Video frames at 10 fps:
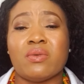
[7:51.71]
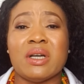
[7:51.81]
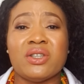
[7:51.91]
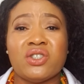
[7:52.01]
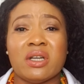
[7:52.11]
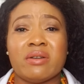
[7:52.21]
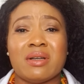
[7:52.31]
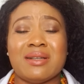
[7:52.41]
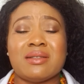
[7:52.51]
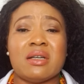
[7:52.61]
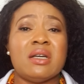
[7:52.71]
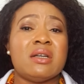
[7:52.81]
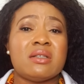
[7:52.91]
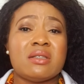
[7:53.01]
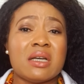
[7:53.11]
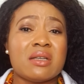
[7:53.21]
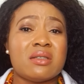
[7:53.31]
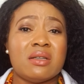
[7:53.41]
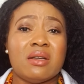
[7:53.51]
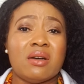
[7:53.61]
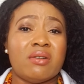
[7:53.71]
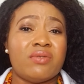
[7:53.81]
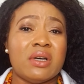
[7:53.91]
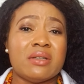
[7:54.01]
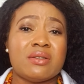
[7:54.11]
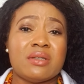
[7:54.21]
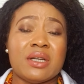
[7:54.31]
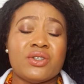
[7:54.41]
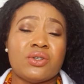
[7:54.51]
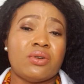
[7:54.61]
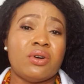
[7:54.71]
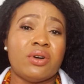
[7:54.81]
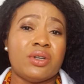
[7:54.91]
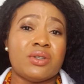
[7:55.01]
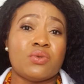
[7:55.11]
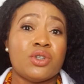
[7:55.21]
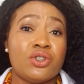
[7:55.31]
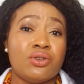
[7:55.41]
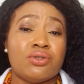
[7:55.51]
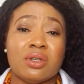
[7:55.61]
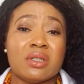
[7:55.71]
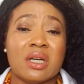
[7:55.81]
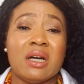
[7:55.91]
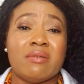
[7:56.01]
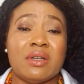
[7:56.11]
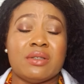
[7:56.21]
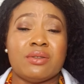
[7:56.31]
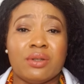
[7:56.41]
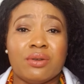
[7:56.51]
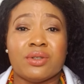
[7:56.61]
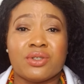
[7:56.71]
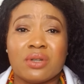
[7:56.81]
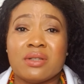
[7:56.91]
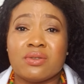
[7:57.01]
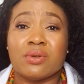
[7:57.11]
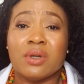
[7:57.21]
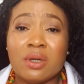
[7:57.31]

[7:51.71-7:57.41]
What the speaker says: While gel cleanser takes a lot of that natural oils which you don't have, and you know, you're trying to